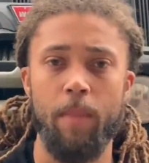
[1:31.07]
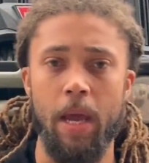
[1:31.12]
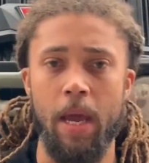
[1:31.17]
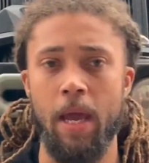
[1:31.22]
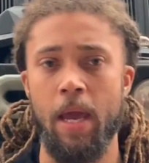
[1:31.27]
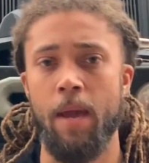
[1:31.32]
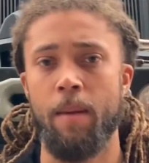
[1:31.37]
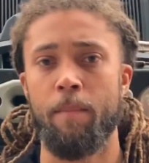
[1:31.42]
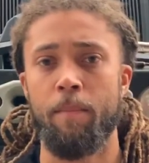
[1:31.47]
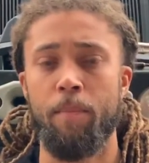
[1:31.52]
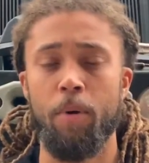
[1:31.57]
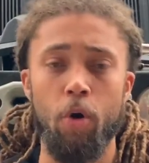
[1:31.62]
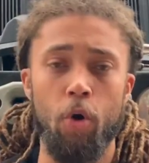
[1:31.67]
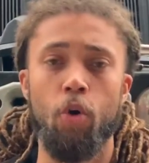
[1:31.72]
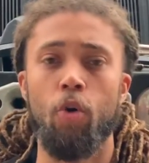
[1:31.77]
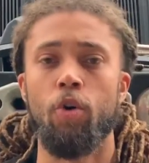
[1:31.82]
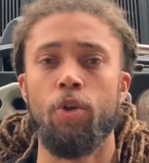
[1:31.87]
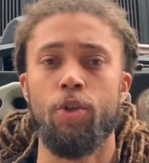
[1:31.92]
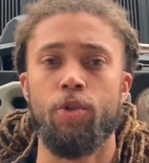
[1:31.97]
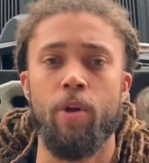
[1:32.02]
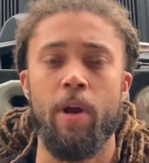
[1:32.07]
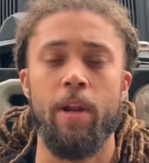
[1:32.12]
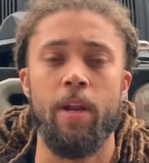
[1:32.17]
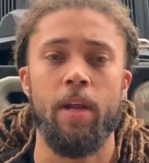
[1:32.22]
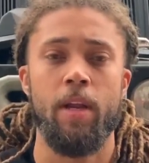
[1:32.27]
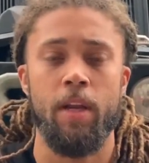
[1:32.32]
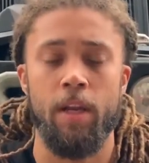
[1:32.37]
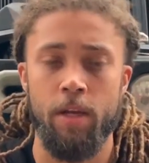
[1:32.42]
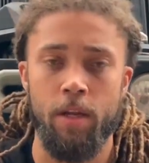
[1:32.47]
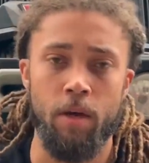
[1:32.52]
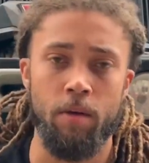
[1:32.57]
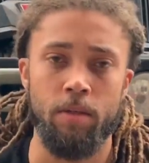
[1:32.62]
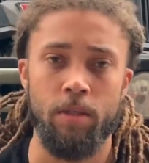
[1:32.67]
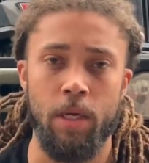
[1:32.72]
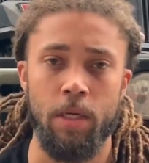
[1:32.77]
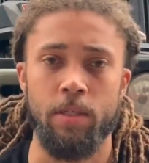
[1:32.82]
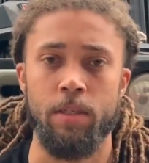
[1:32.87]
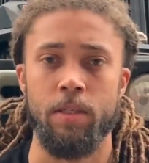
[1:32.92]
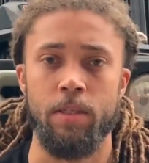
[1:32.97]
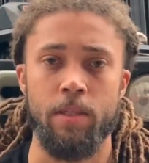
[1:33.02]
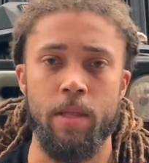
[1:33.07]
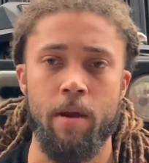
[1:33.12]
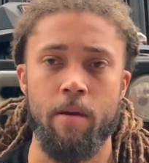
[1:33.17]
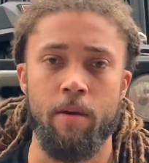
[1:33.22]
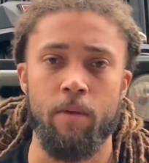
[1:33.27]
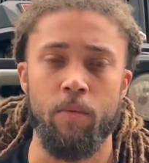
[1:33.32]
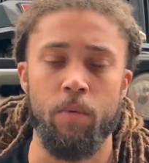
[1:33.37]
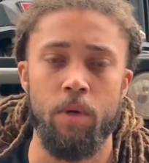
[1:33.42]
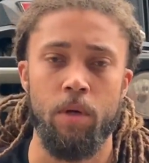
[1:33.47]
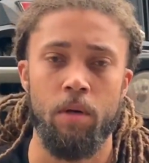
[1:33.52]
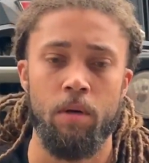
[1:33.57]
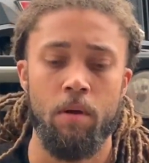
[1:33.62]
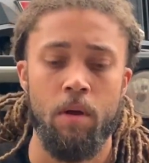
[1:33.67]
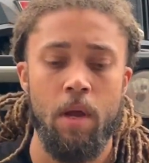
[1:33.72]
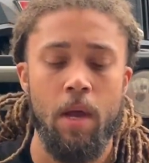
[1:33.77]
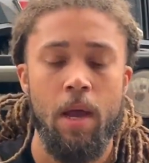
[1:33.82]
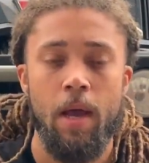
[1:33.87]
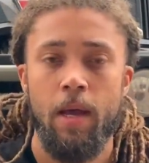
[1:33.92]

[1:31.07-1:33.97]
and pull straight in and don't touch the steering wheel.